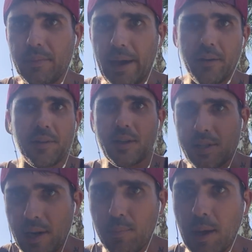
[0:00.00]
out of the
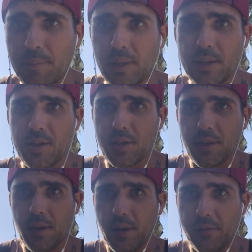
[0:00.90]
entire
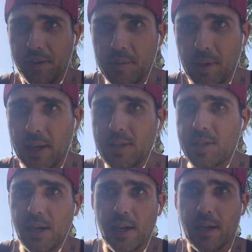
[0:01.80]
population of
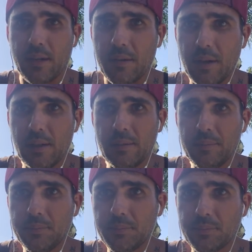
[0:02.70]
inmates, and
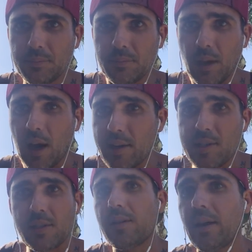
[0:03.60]

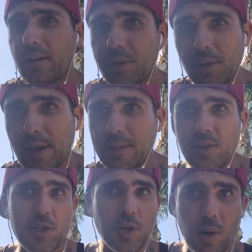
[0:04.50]
honestly, like, they're like
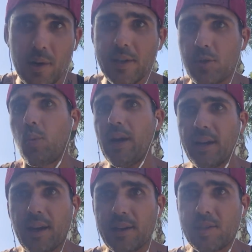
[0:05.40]
the sorriest white
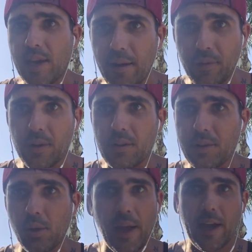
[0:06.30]
guys ever.
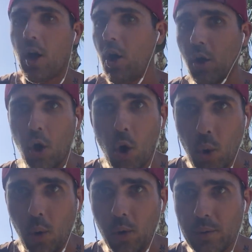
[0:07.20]
They're like all
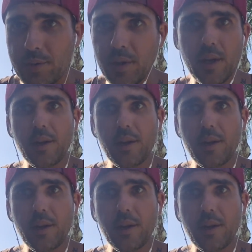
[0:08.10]
old,